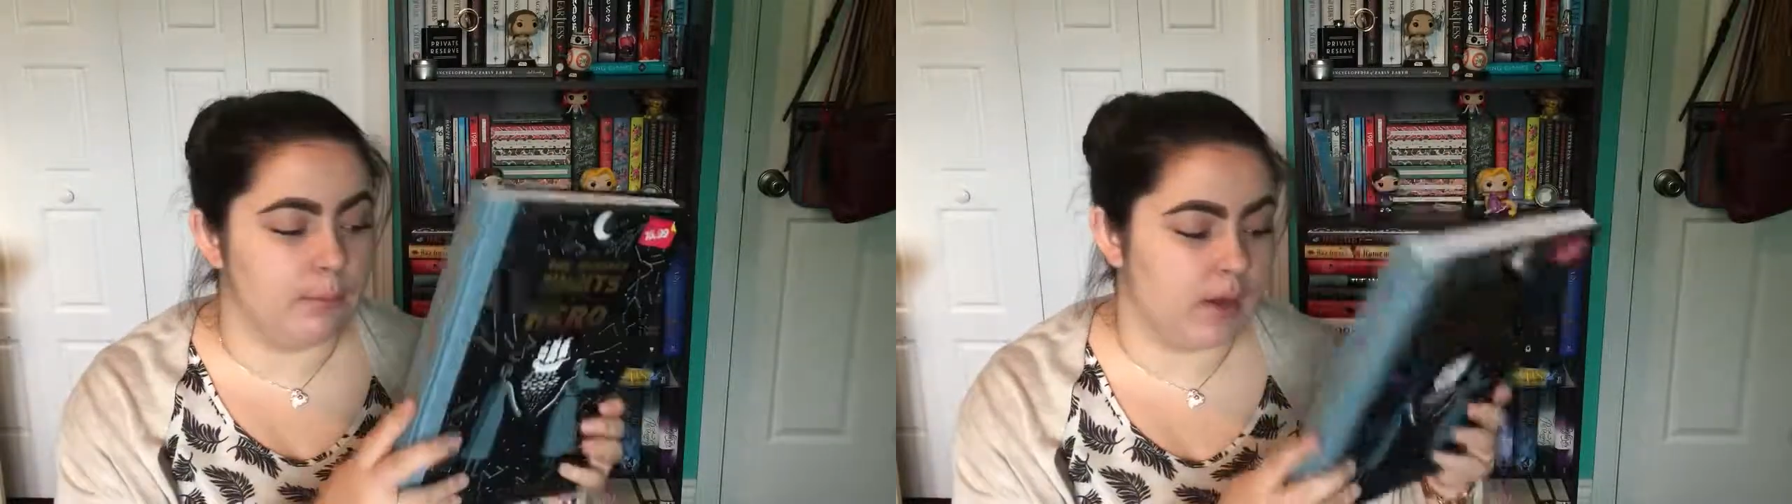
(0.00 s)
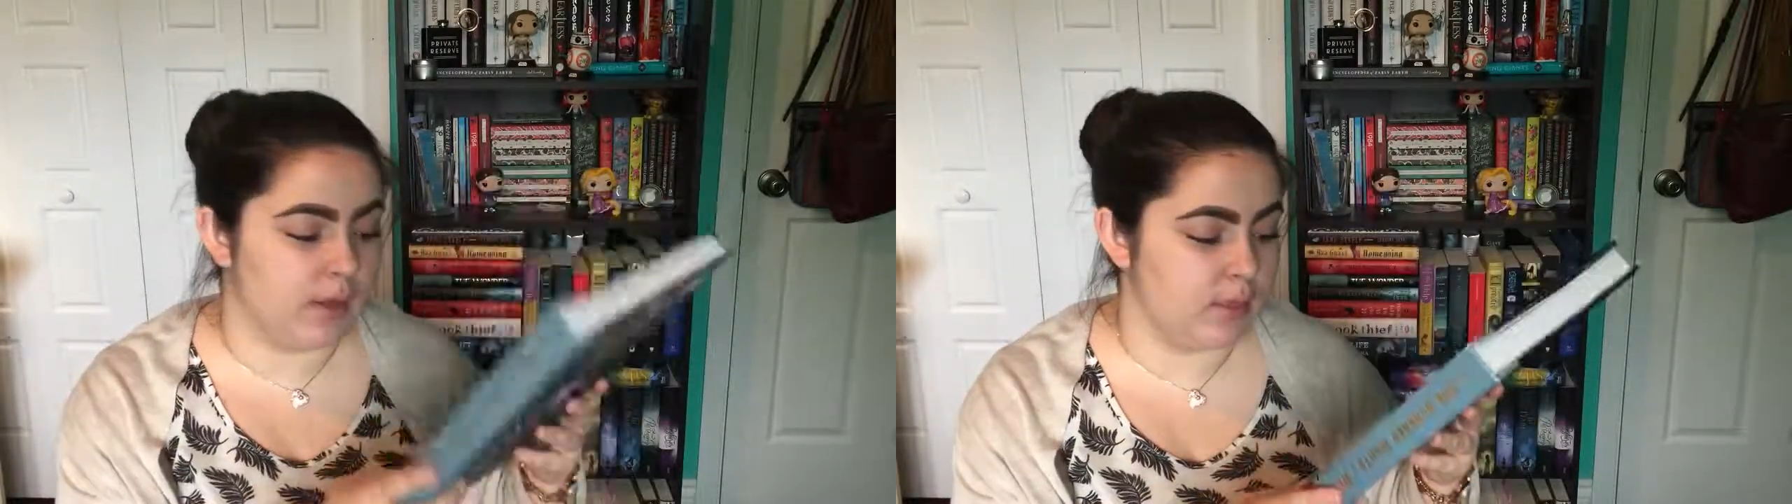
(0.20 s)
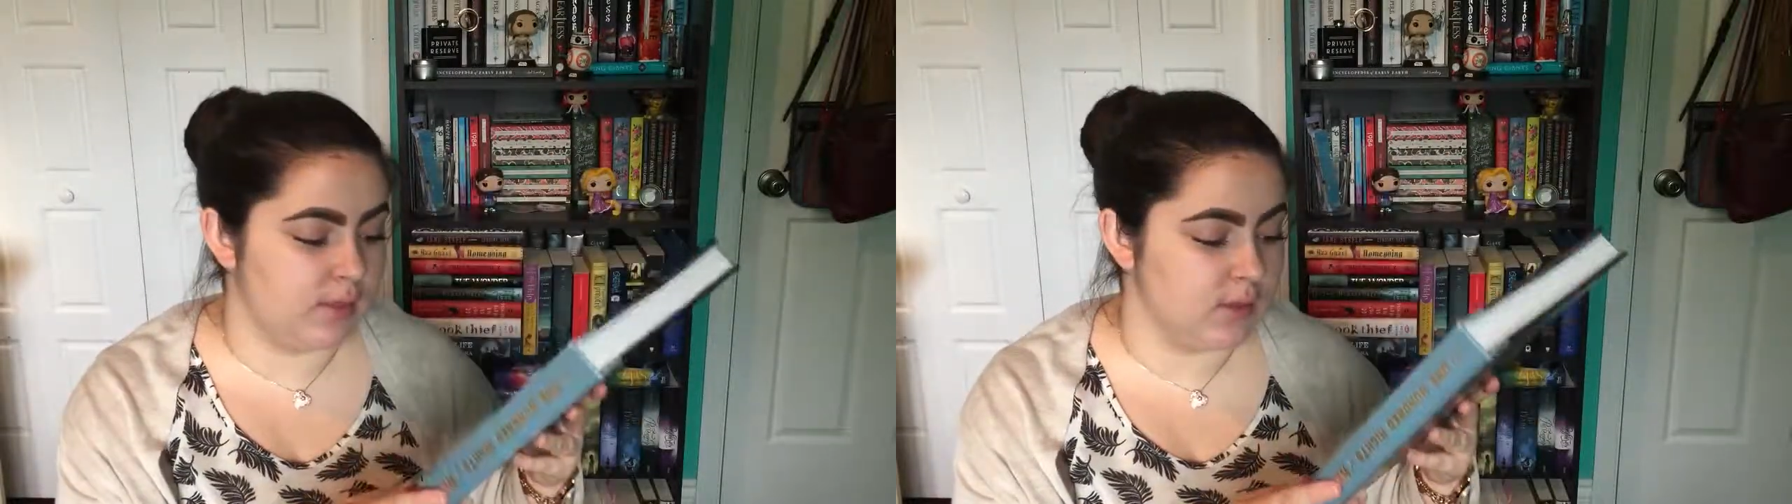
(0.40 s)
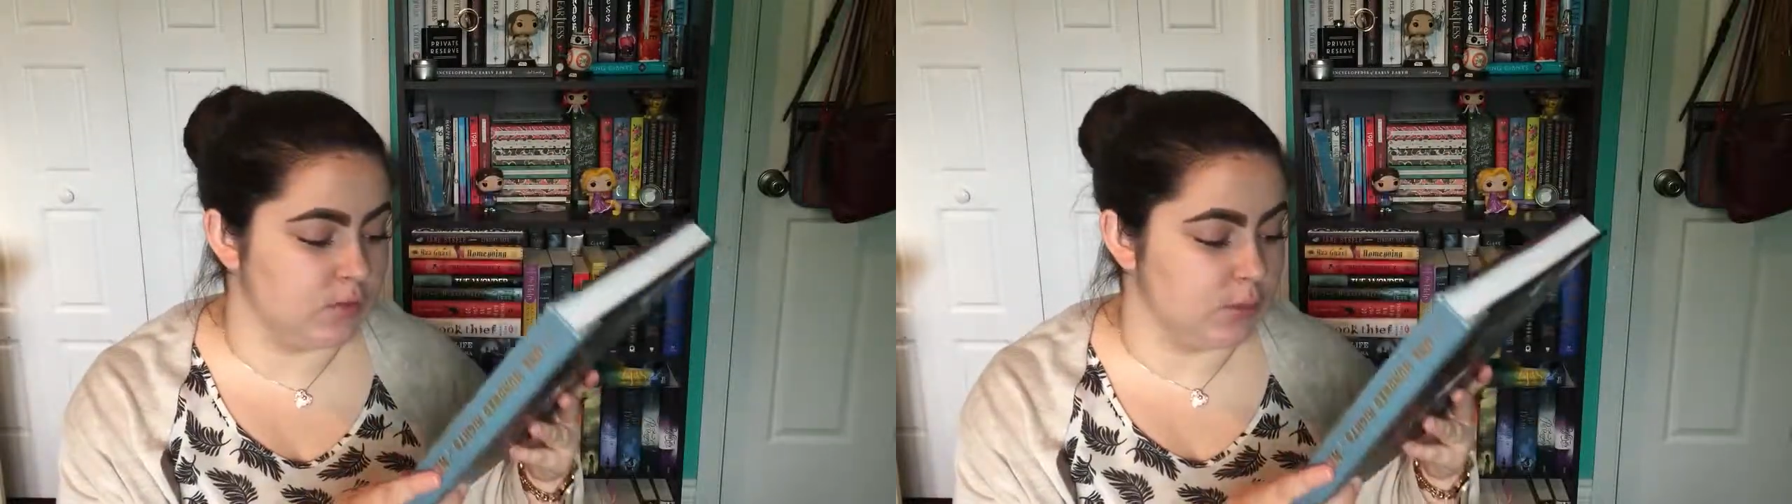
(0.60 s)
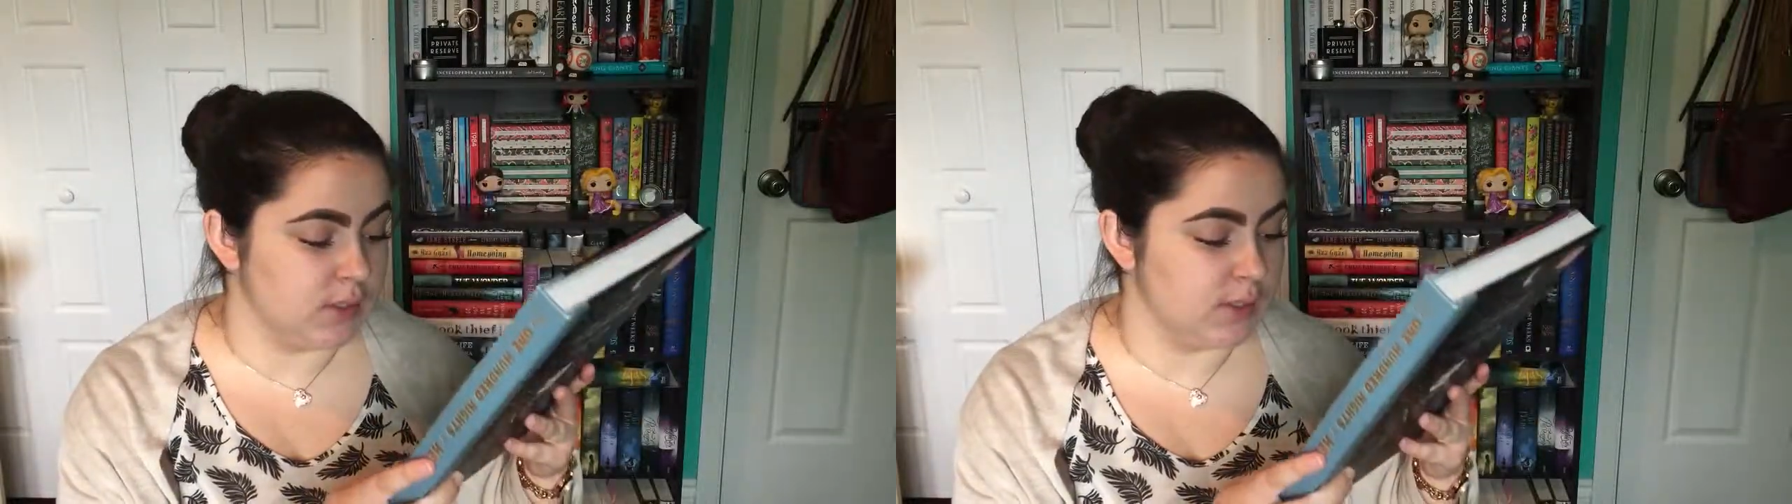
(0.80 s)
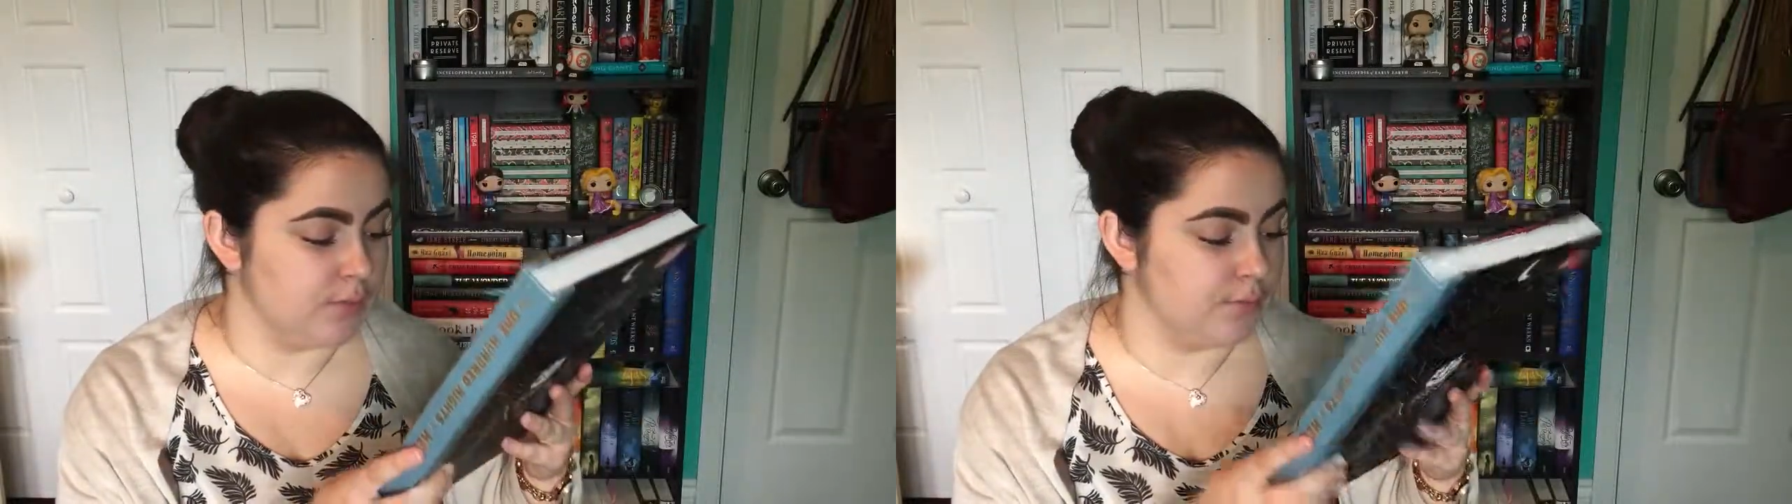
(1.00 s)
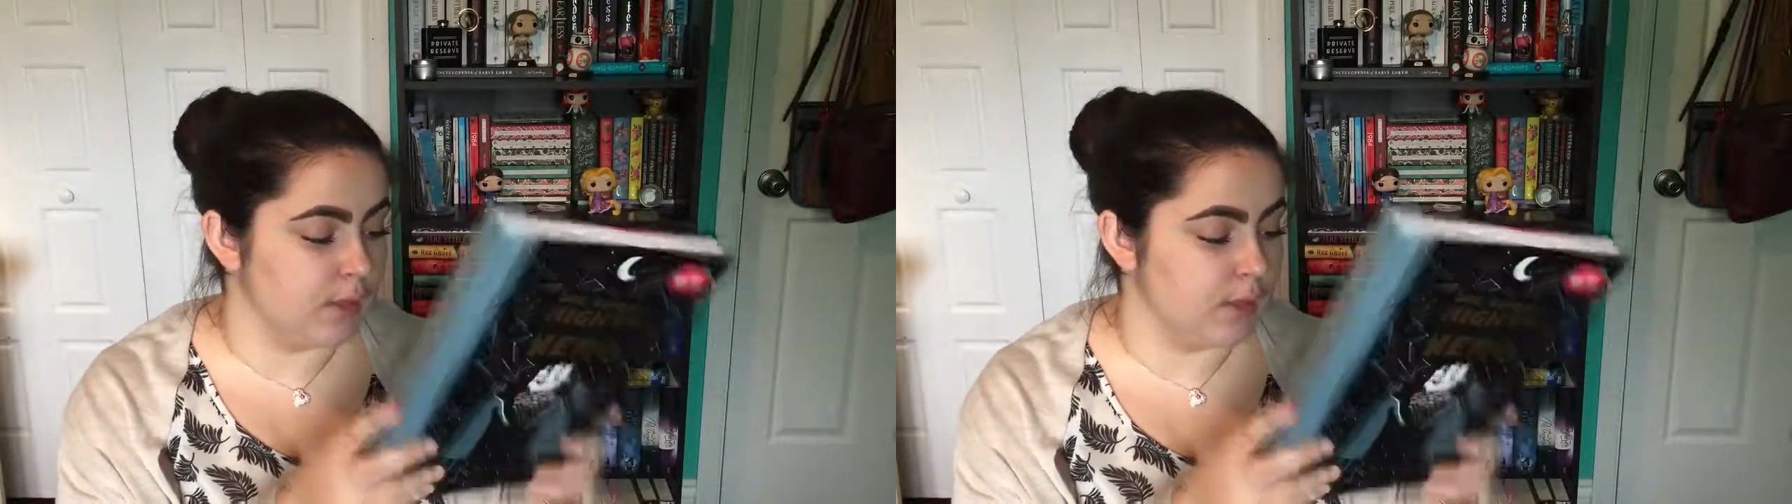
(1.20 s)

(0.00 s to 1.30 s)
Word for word: but I think these retail for